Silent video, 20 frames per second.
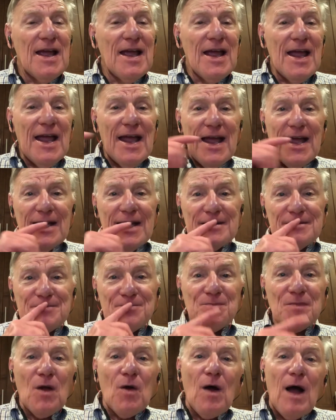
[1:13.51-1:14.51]

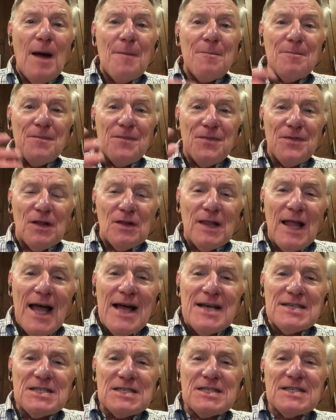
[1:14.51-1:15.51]
And the
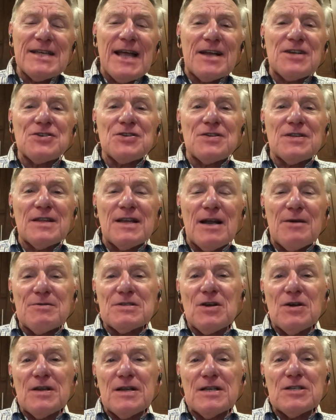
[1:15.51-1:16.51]
last section that I was
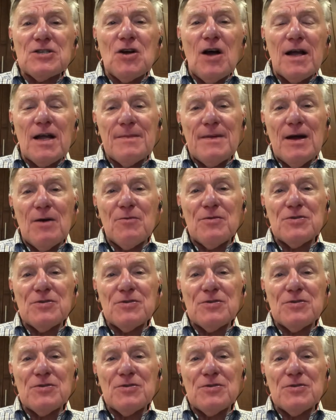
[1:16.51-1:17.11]
going to talk about,